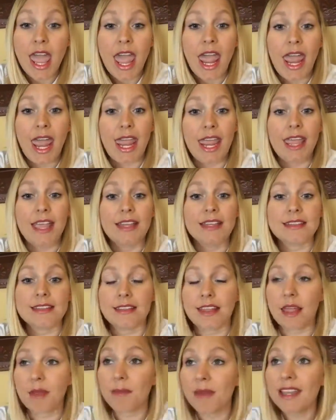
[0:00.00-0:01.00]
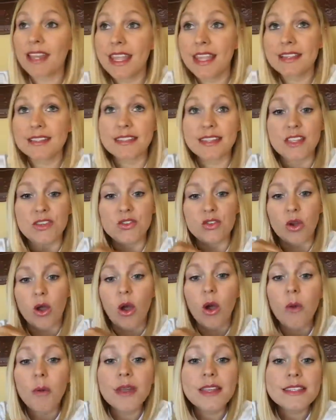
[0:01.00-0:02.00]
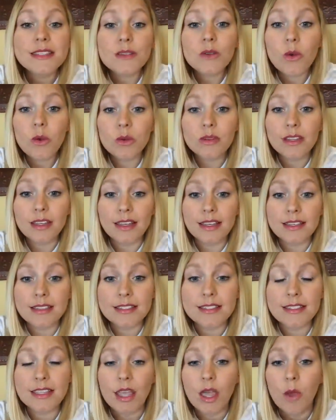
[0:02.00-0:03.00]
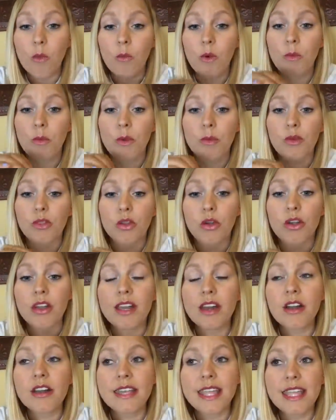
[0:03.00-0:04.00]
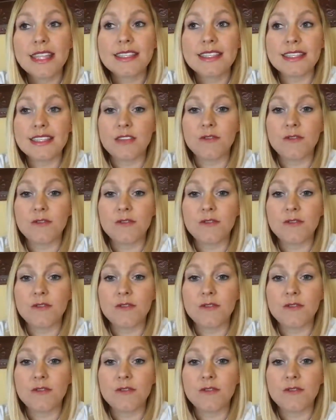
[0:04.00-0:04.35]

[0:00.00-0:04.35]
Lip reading: And like my dance teacher always told us when we were learning our dances,